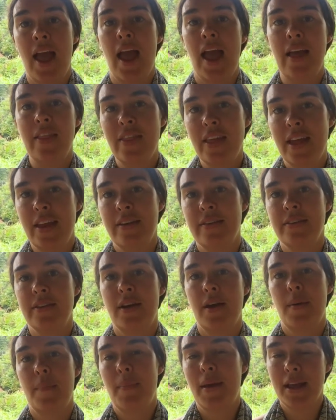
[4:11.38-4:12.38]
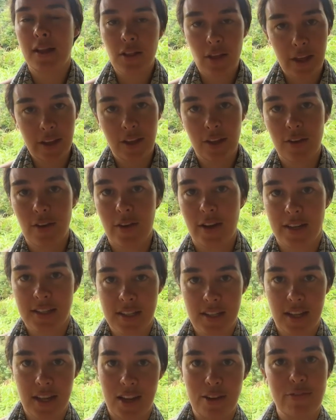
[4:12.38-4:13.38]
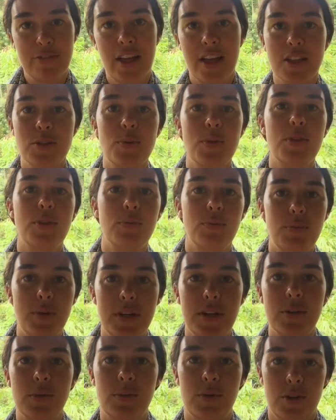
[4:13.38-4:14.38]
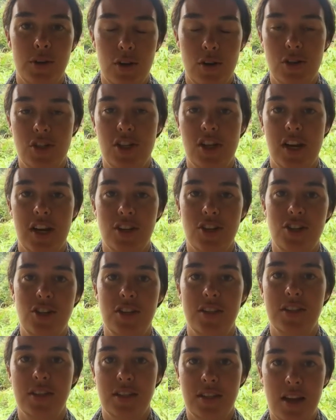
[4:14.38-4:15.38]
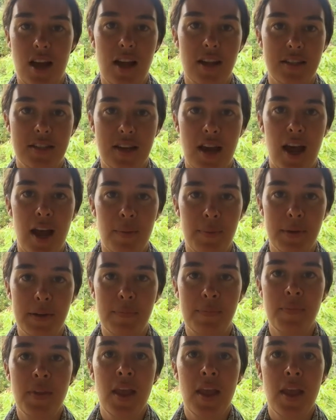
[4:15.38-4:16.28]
and then make like you're going to leave. That's when the real negotiation starts to happen.